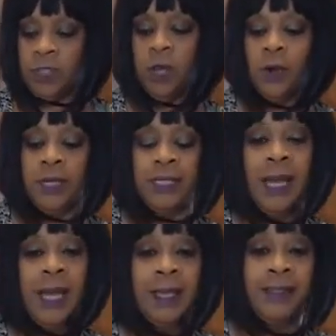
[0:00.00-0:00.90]
Sorry to
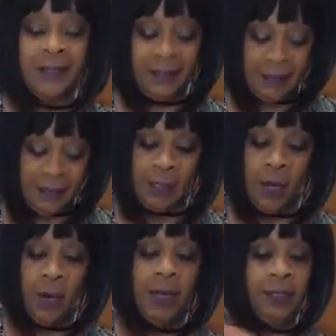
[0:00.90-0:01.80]
say,
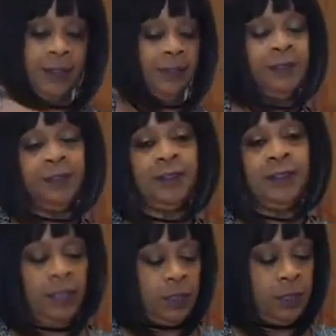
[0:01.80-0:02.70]
sorry,
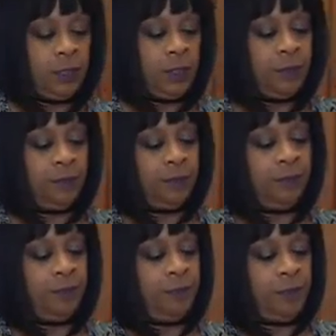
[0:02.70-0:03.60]
you know.
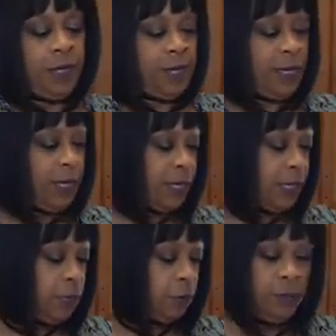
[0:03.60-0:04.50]
And
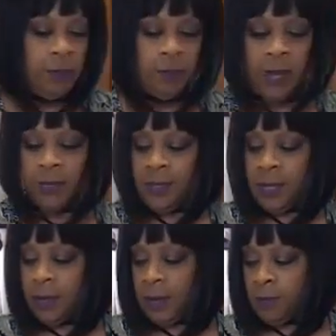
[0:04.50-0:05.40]
I know people out
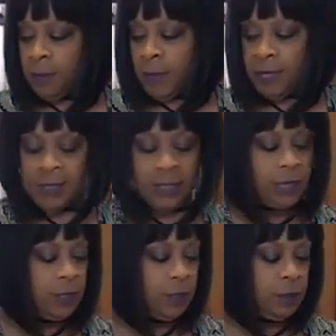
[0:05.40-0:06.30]
there, everybody's
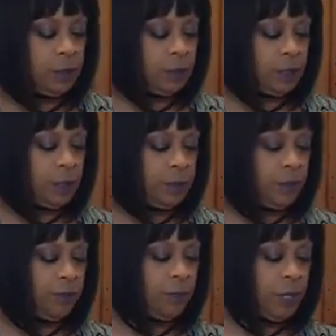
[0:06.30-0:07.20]
getting the
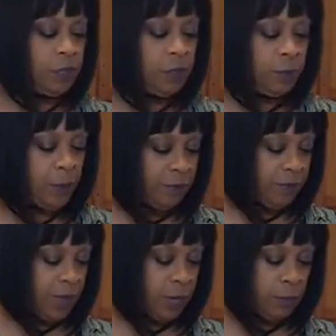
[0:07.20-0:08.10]
information about
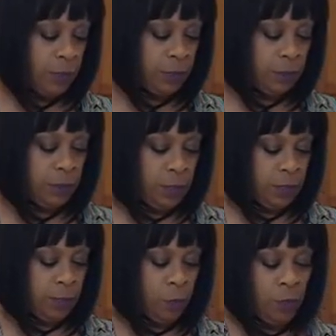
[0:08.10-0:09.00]
following
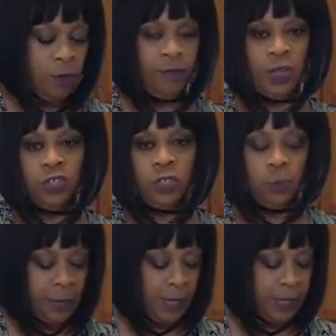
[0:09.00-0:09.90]
more
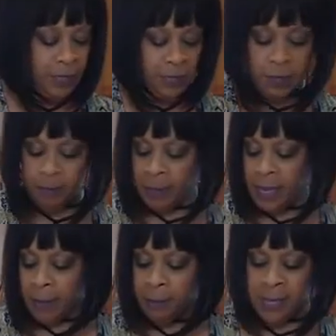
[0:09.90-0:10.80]
vegetable-based,
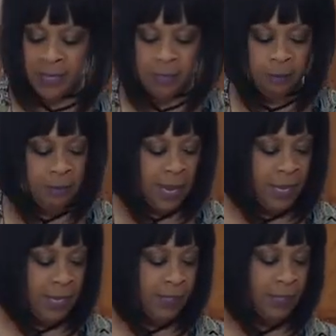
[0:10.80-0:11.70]
plant-based
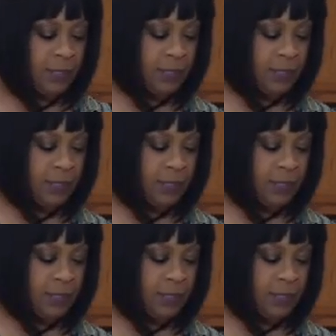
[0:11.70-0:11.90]
diets.